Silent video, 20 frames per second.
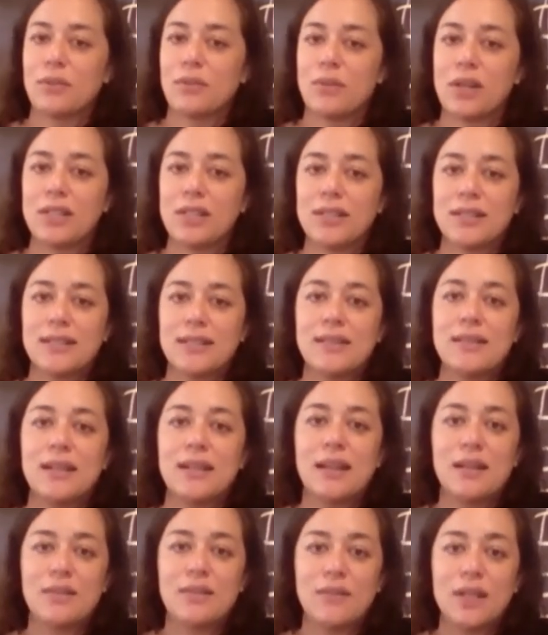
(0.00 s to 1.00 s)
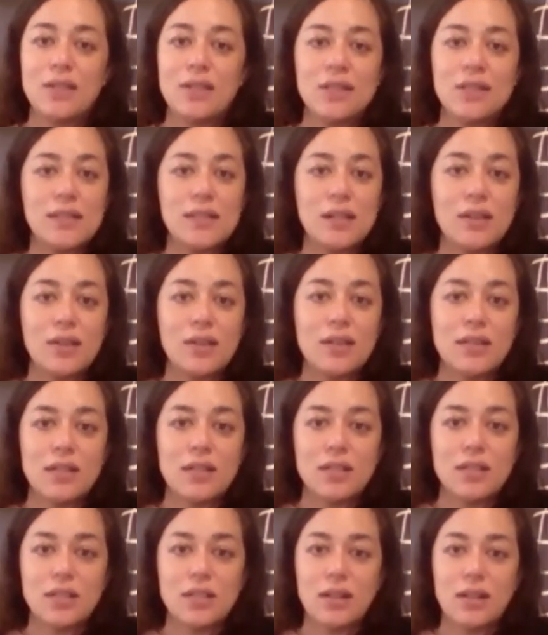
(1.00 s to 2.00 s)
the Washington State Convention Center
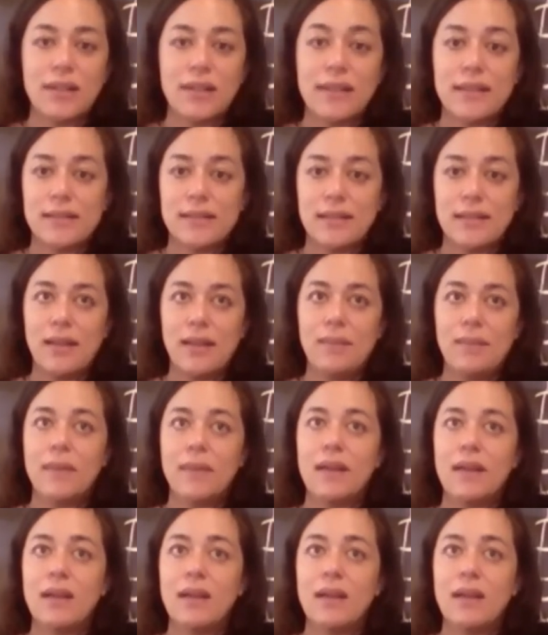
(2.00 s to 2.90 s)
edition on this theme.